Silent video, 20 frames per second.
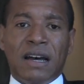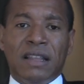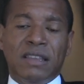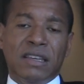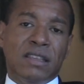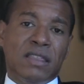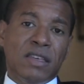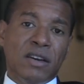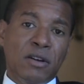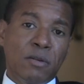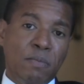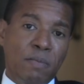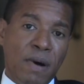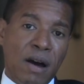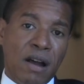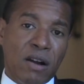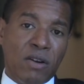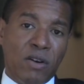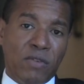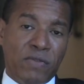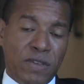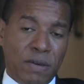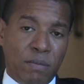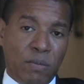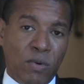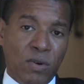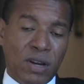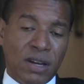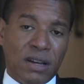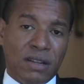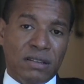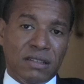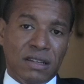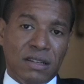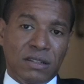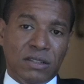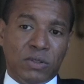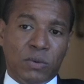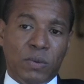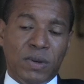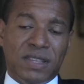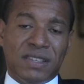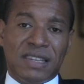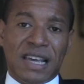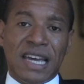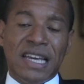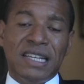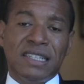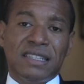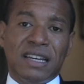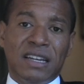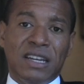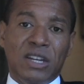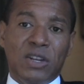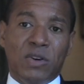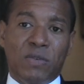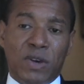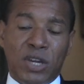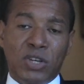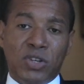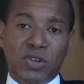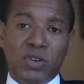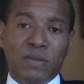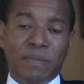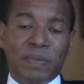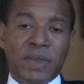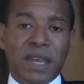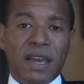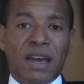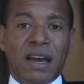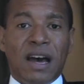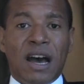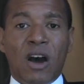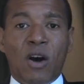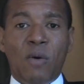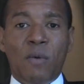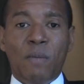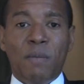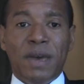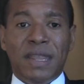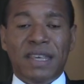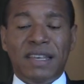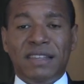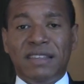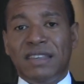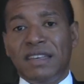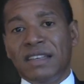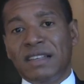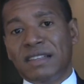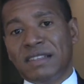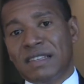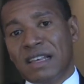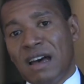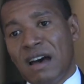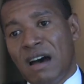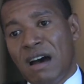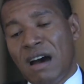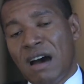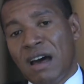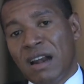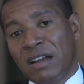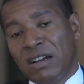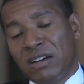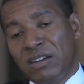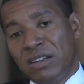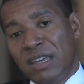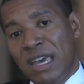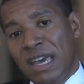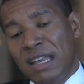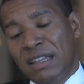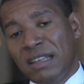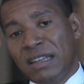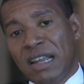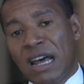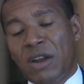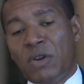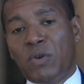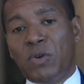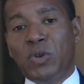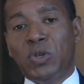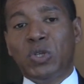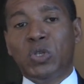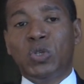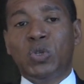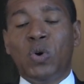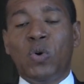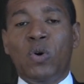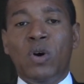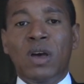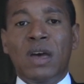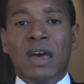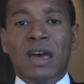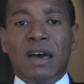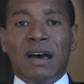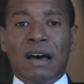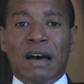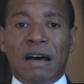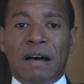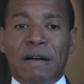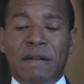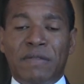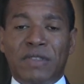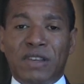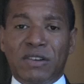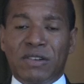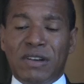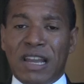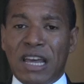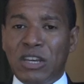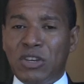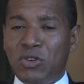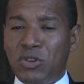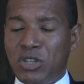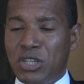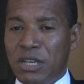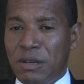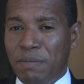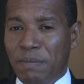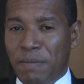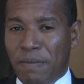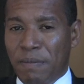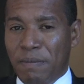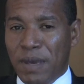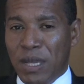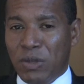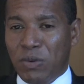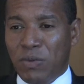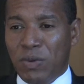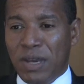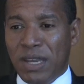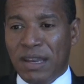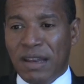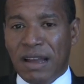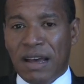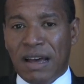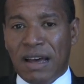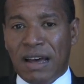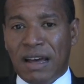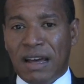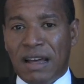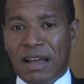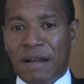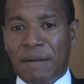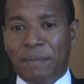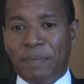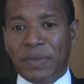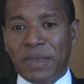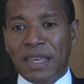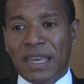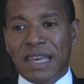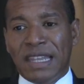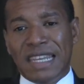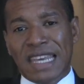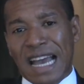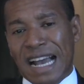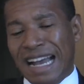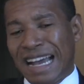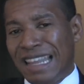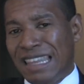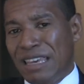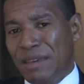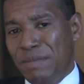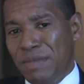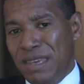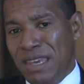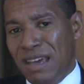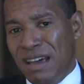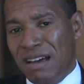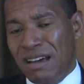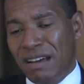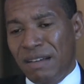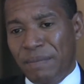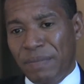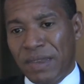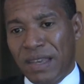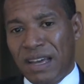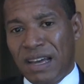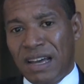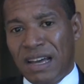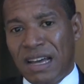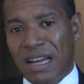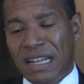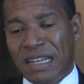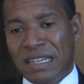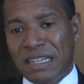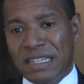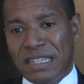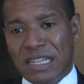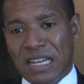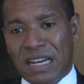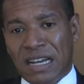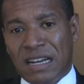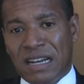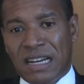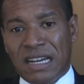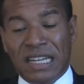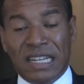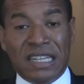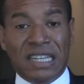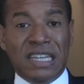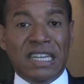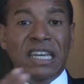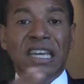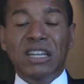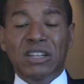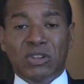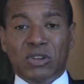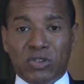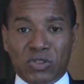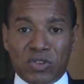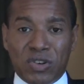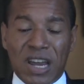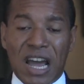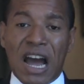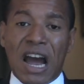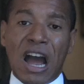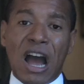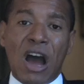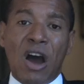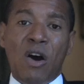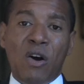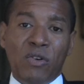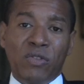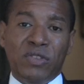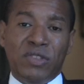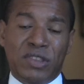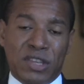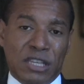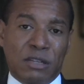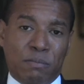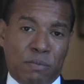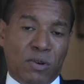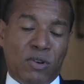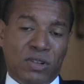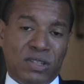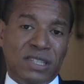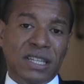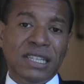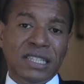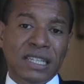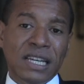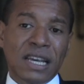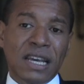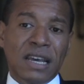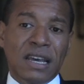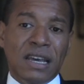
The third part of the book deals with science and innovation, how medicines are created, and also the relationship between the academia and the industry, and how this process